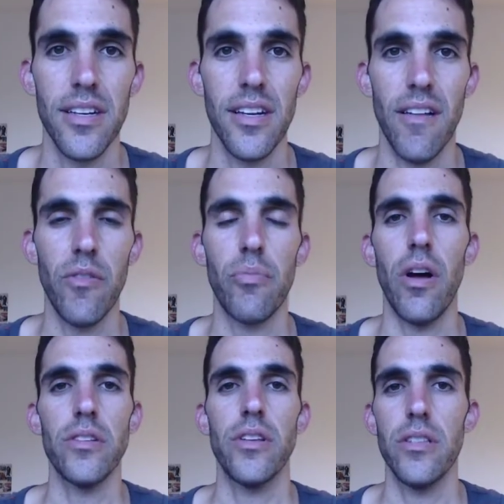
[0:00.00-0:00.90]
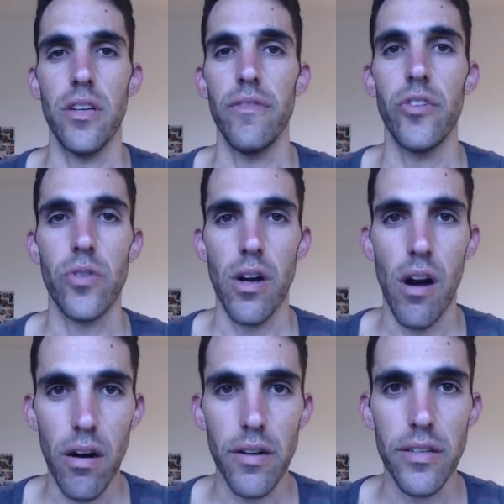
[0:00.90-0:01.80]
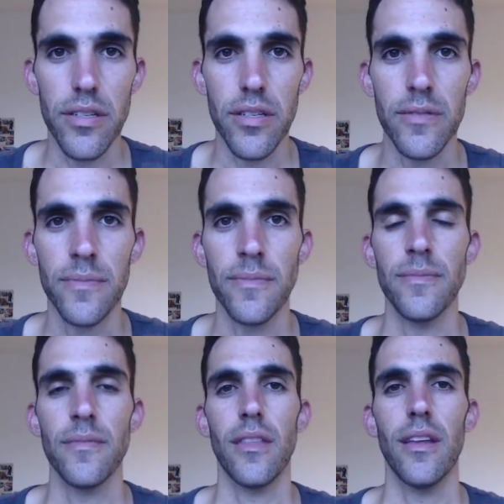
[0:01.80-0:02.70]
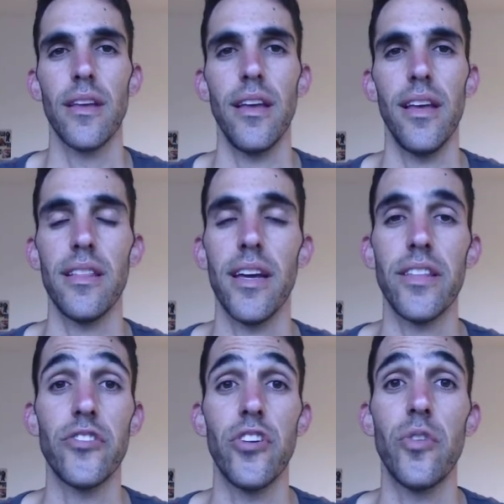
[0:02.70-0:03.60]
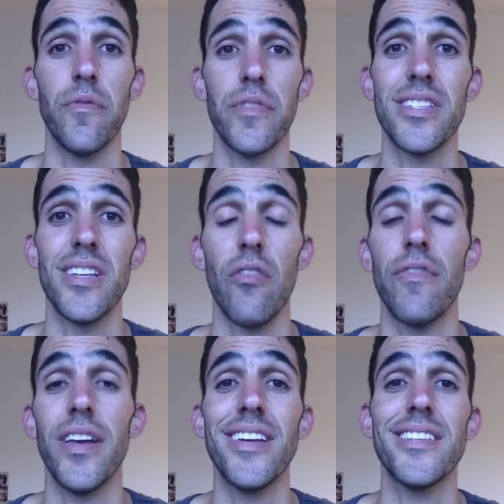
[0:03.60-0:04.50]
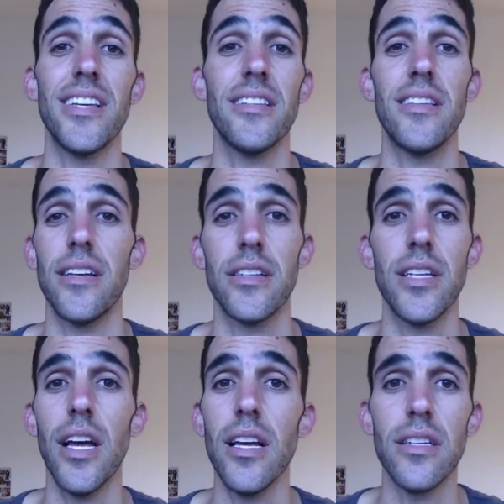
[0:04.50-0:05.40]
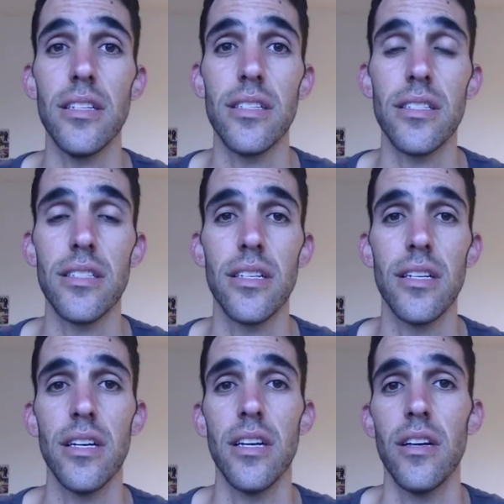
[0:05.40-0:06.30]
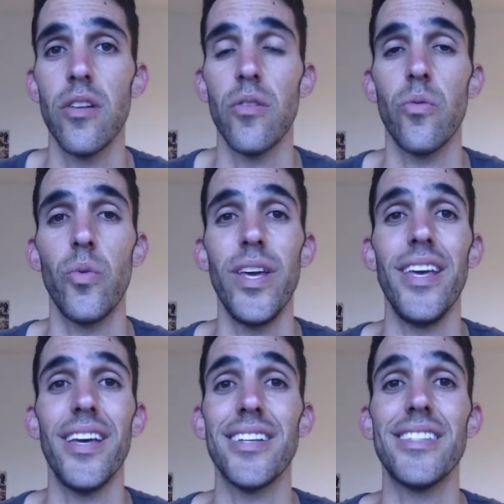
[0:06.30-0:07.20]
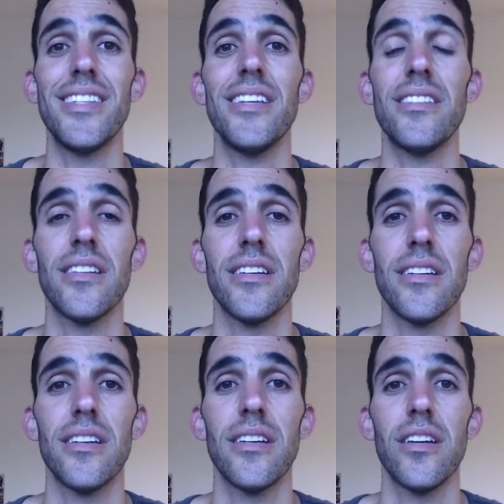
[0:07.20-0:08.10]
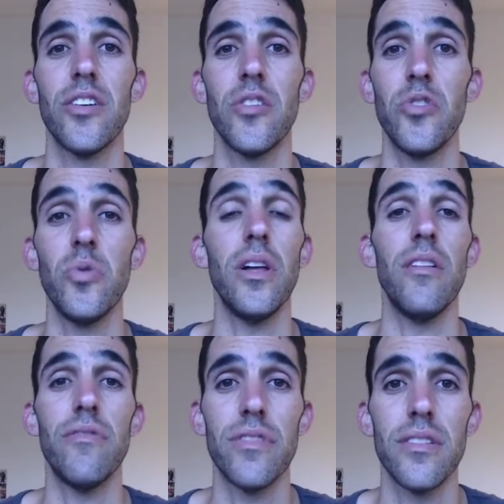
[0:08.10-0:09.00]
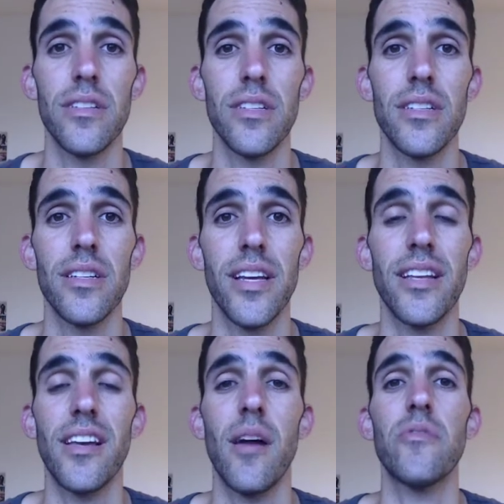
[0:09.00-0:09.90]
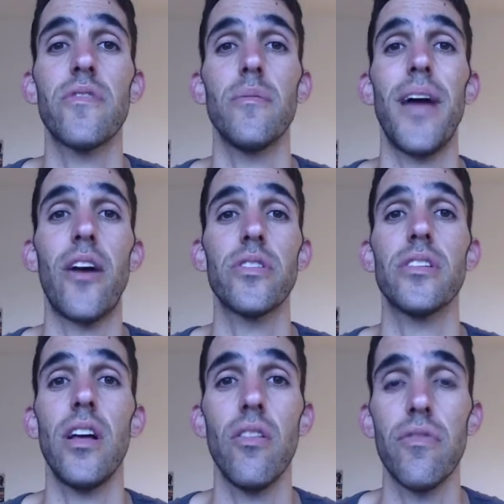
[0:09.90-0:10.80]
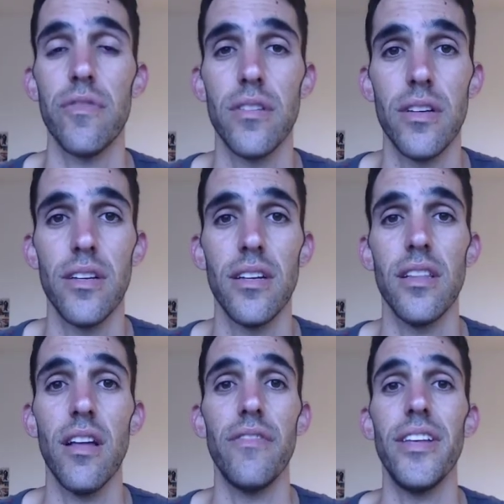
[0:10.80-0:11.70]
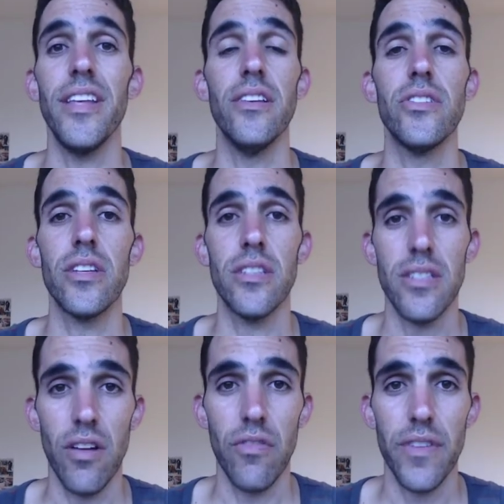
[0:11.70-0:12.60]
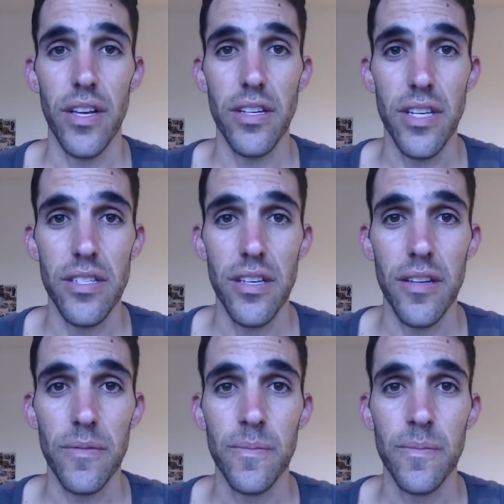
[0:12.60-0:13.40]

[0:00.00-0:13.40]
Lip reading: of the process of your heart. And like the tone of self-existing says, we exist to love. It comes from ourself. Love is self-existing.